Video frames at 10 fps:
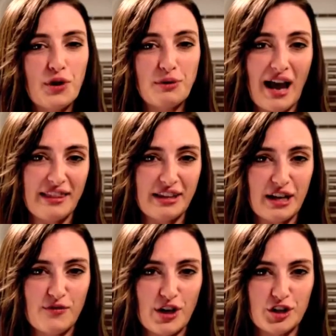vote at the
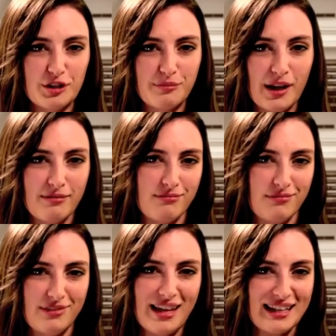convention, but
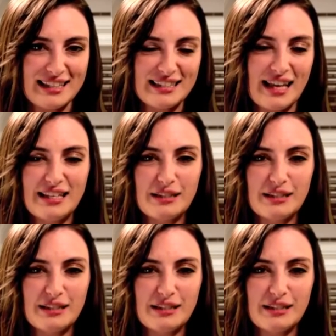they can send